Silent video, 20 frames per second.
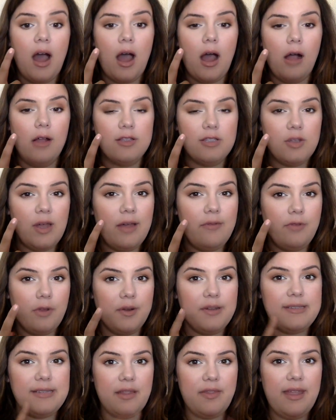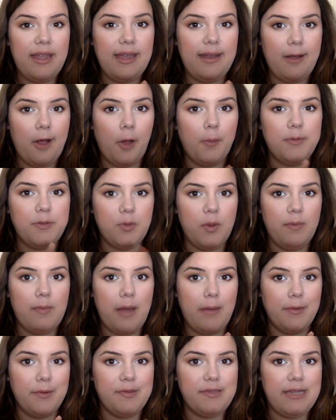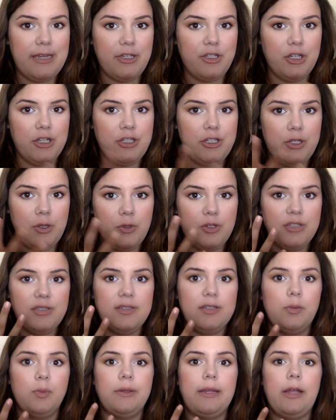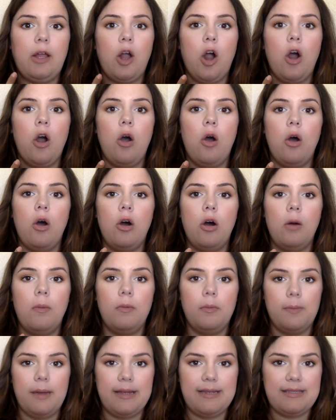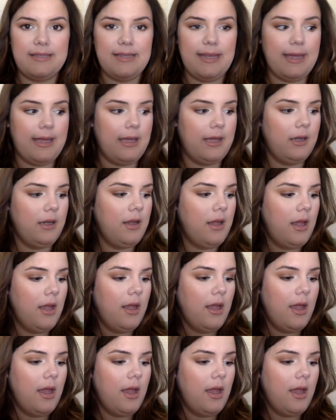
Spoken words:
also have noticed I think it helps with my rosacea too, just to really calm my skin.